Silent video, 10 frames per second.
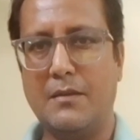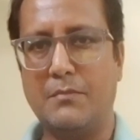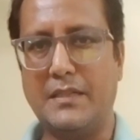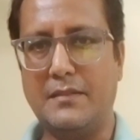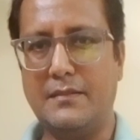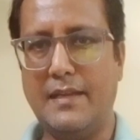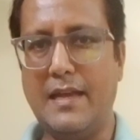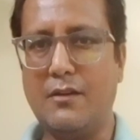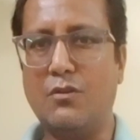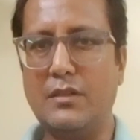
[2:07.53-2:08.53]
But
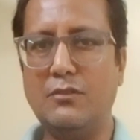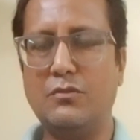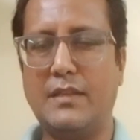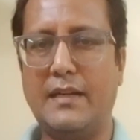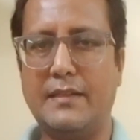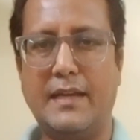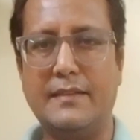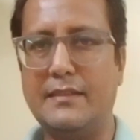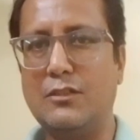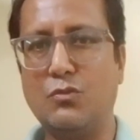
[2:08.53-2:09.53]
according to that,
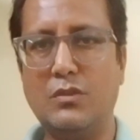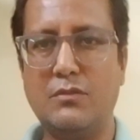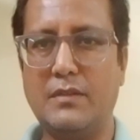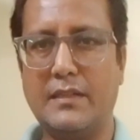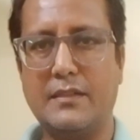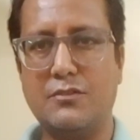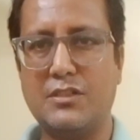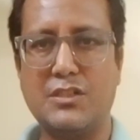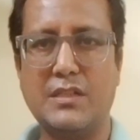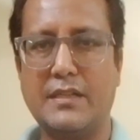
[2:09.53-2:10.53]
as I told you, like
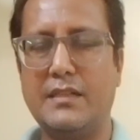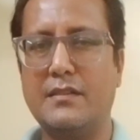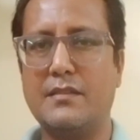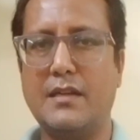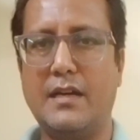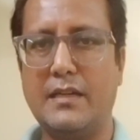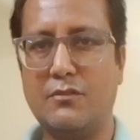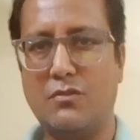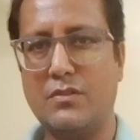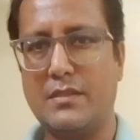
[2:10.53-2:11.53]
education again is a higher
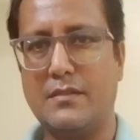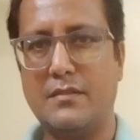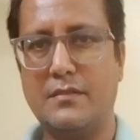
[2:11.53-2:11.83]
cost,